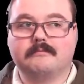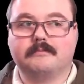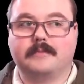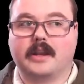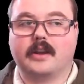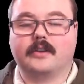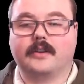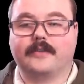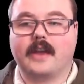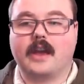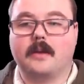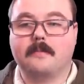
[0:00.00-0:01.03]
because if
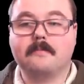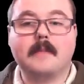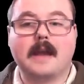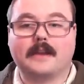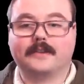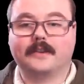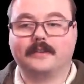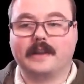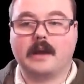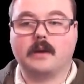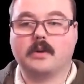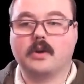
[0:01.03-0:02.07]
they are massively
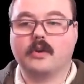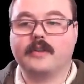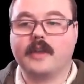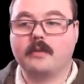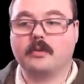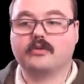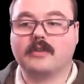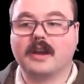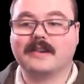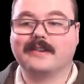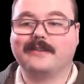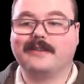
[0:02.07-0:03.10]
outgunned, they will try
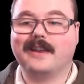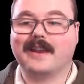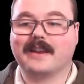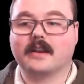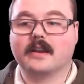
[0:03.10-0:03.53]
to flee.